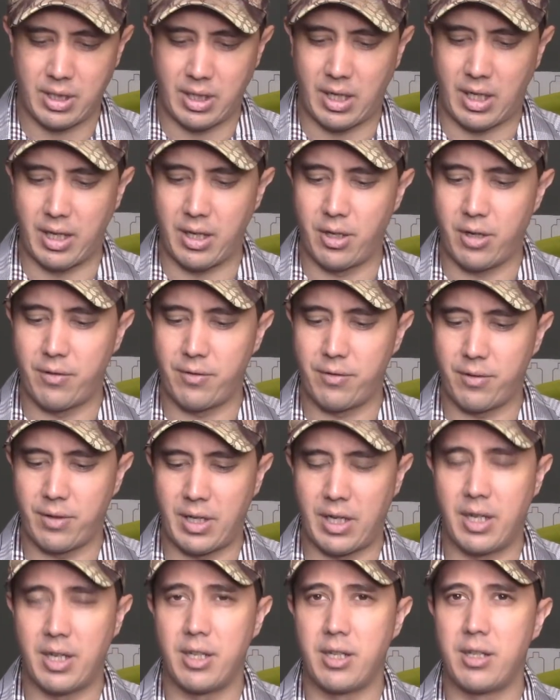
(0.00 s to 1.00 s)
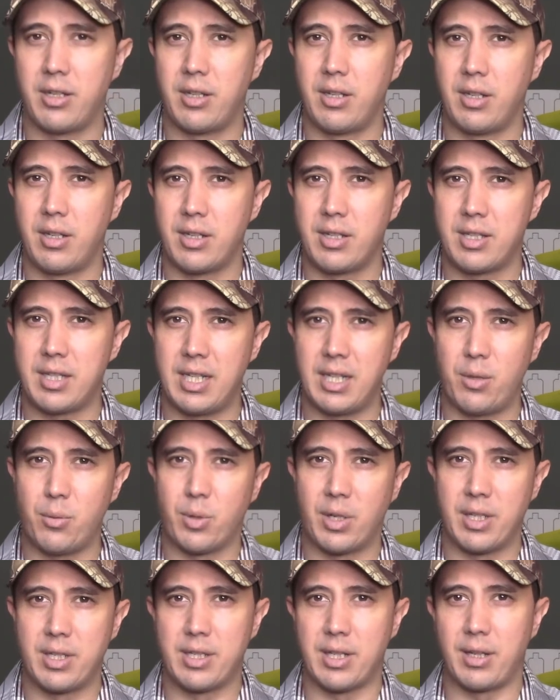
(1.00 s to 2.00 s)
I'd seek
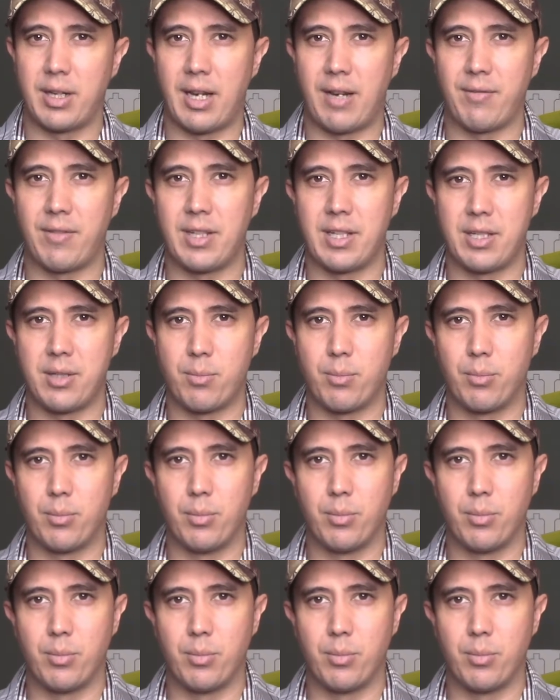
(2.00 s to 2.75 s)
ones that have these